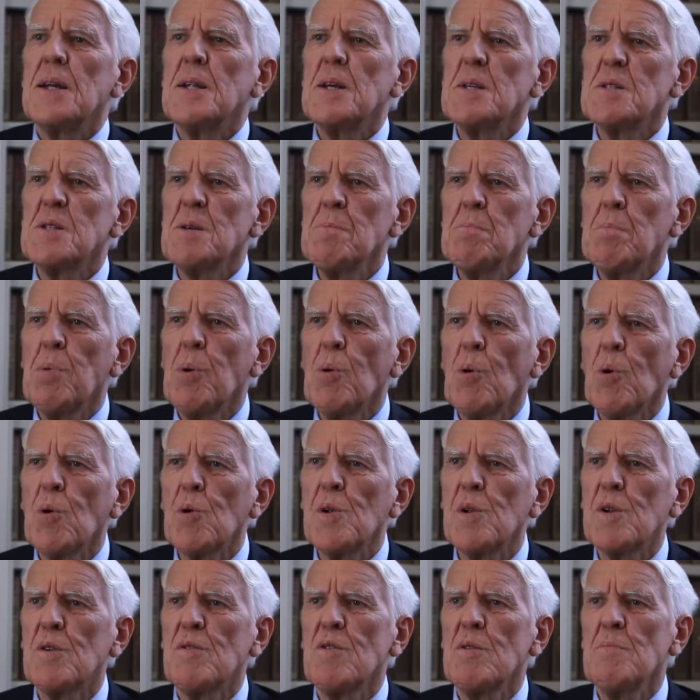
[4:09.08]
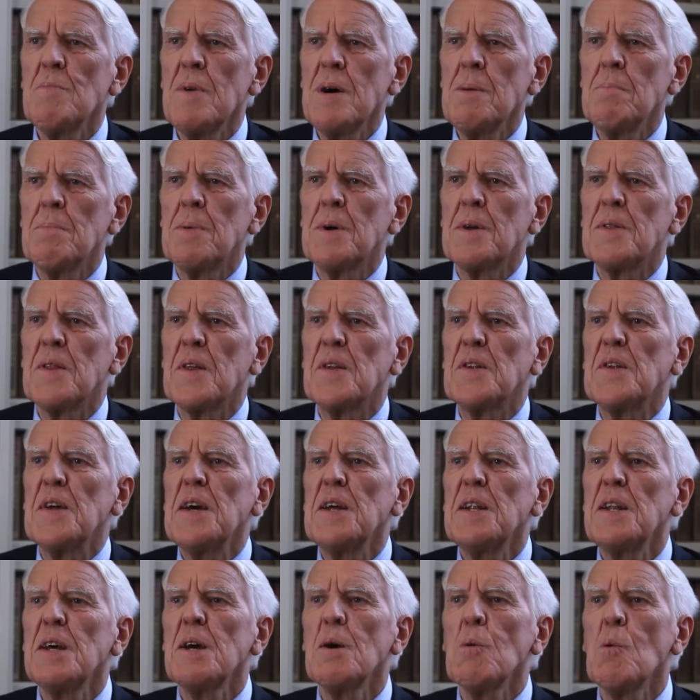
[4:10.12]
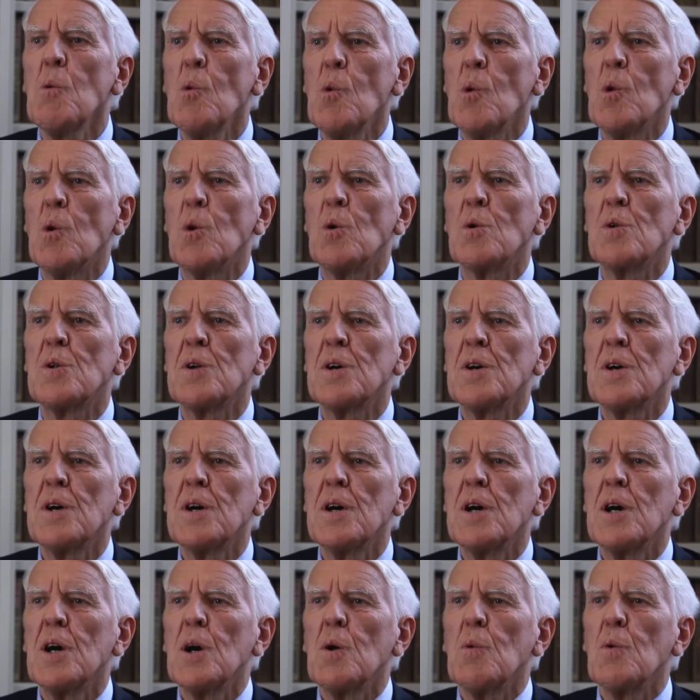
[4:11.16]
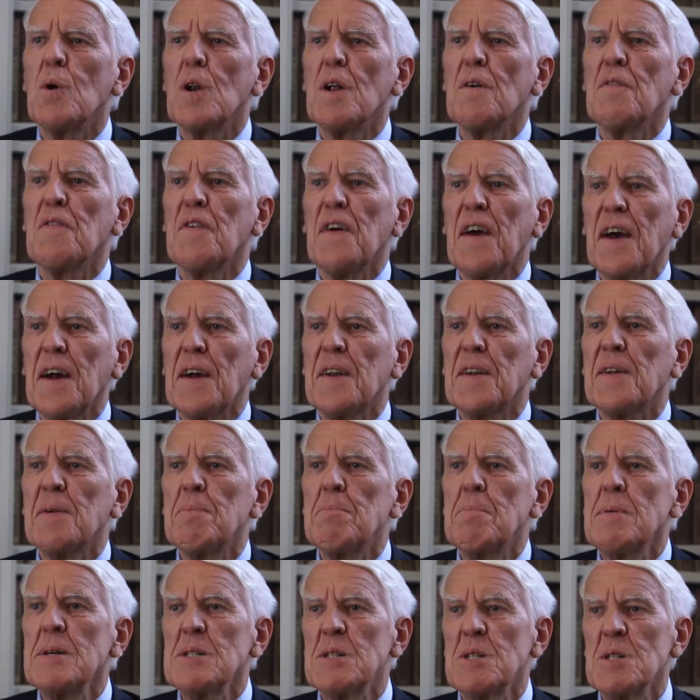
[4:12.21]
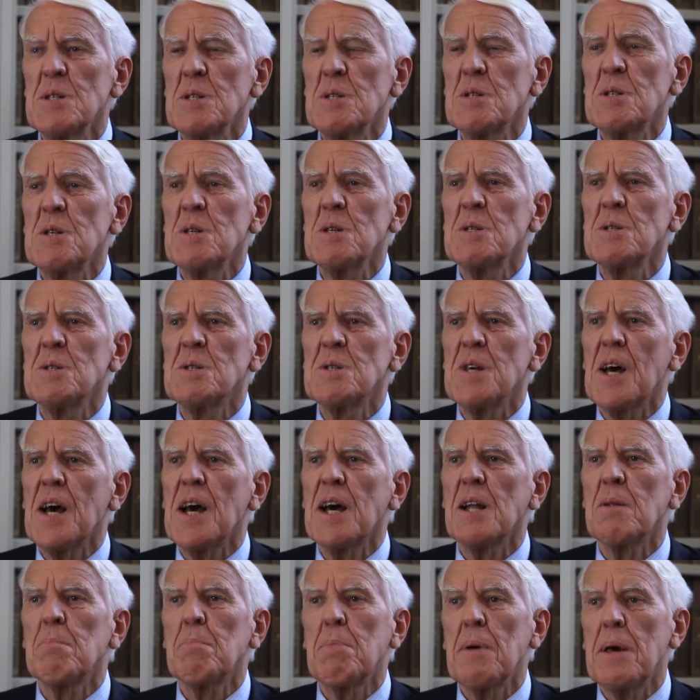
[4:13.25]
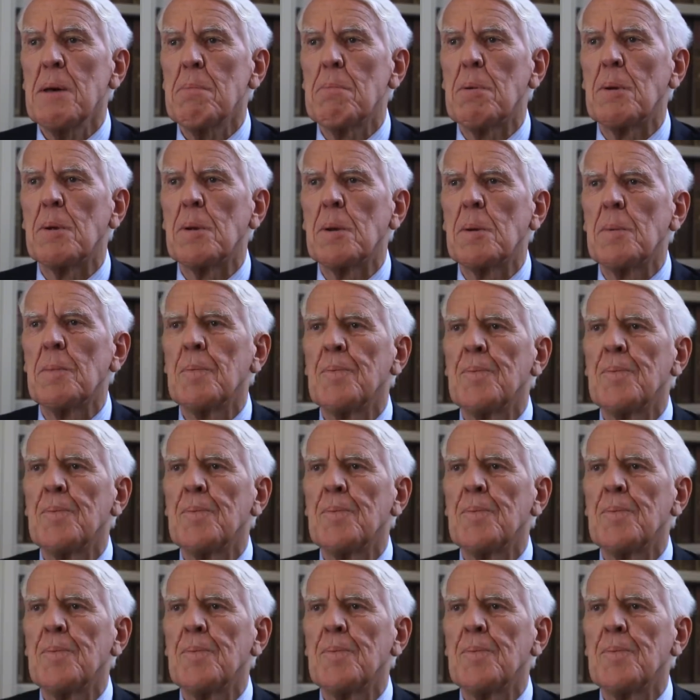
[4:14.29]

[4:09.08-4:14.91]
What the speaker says: It is important to remember that any award will affect businesses and people.